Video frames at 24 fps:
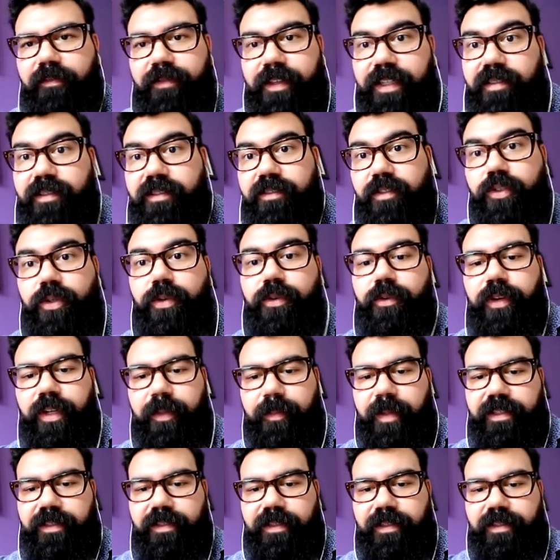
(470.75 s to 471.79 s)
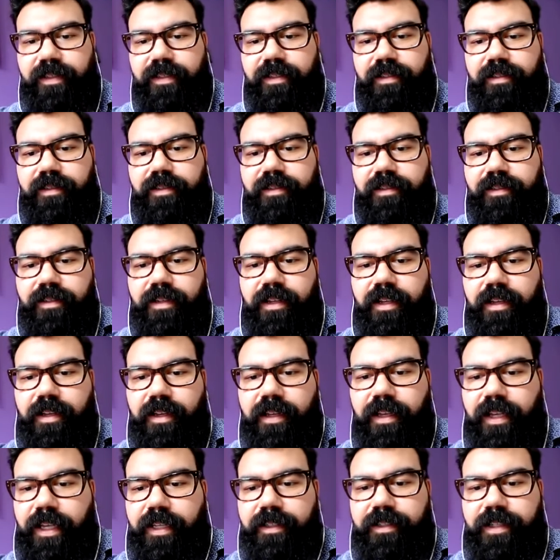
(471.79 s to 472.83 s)
these tutoring businesses
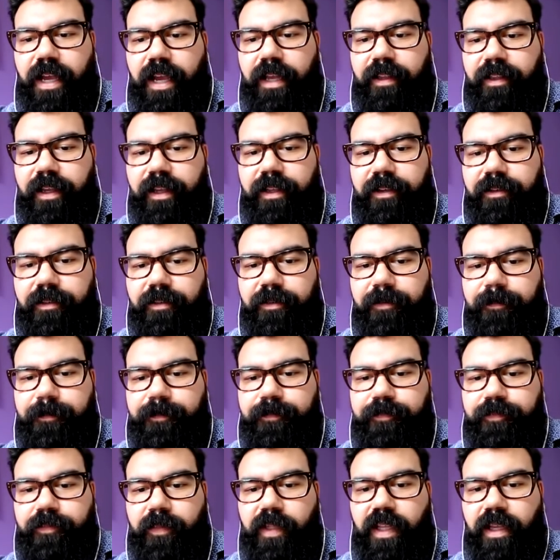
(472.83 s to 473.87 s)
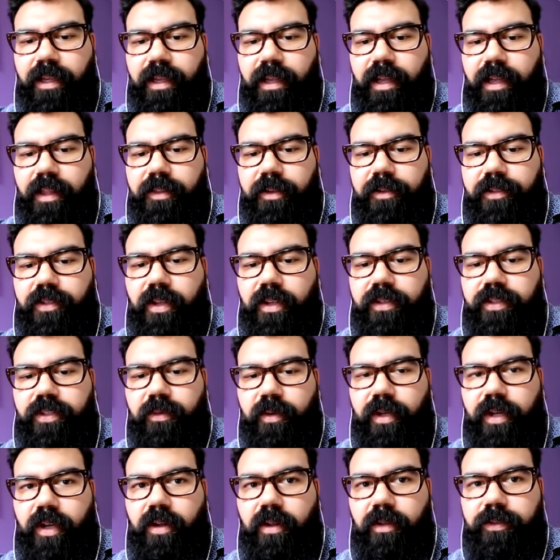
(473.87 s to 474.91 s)
in Thailand. There's
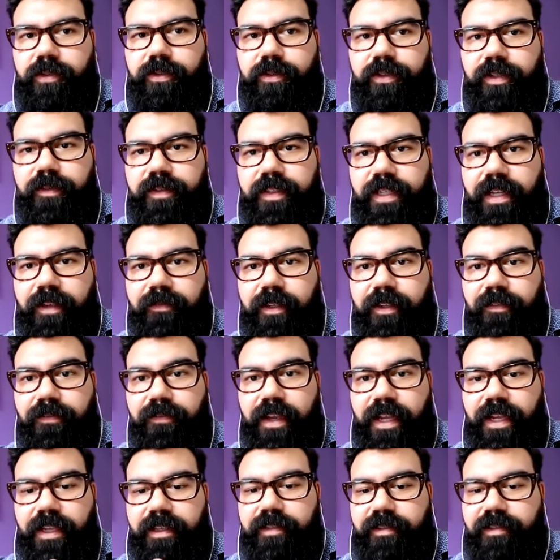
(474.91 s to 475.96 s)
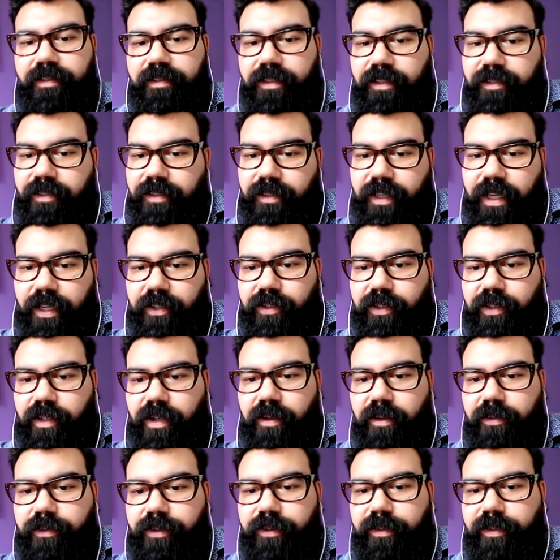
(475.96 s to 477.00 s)
also a culture of saving face. It's an Asian
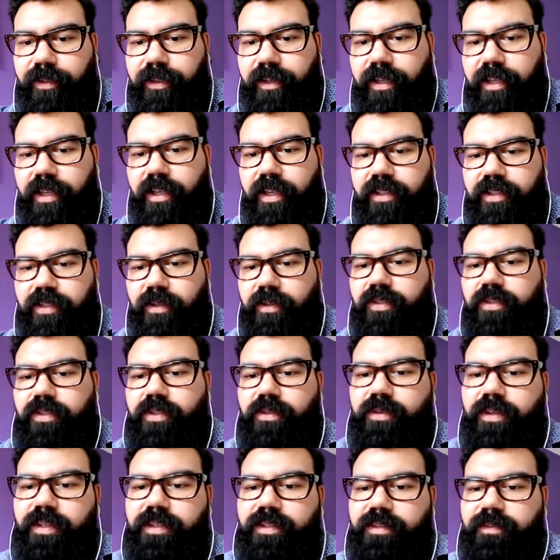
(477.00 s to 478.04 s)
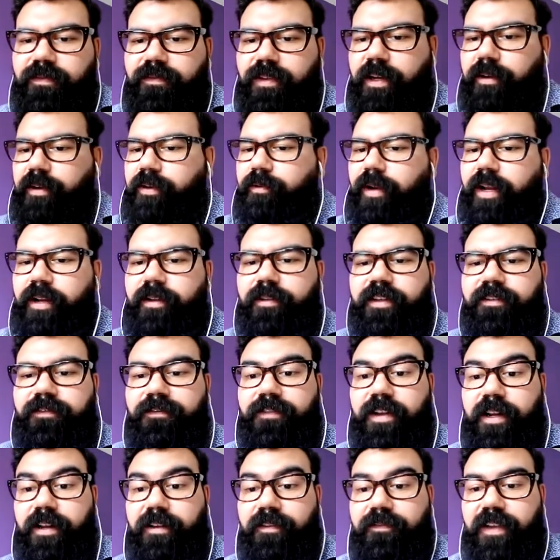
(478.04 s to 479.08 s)
culture. So students very rarely
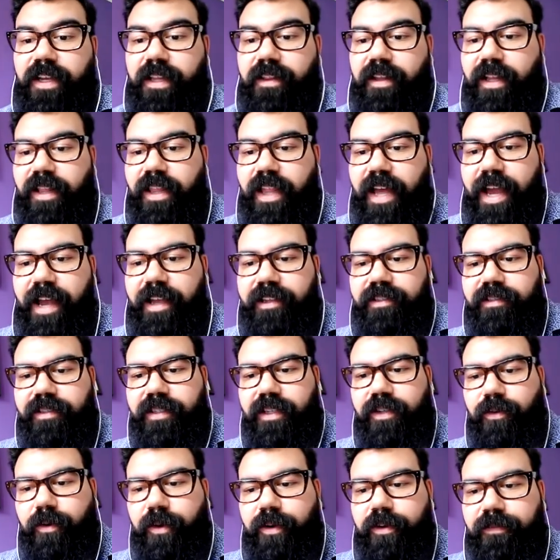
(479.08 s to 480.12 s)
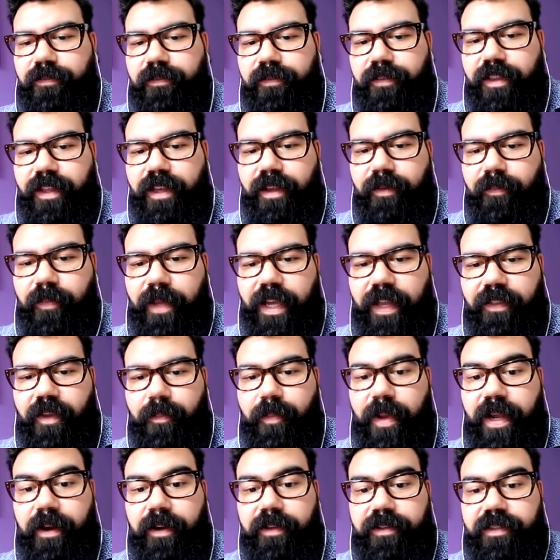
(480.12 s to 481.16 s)
fail a class in order for them and the
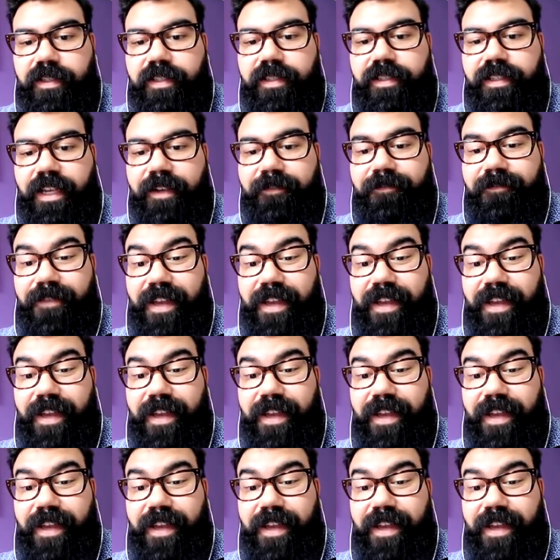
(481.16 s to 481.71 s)
parents to save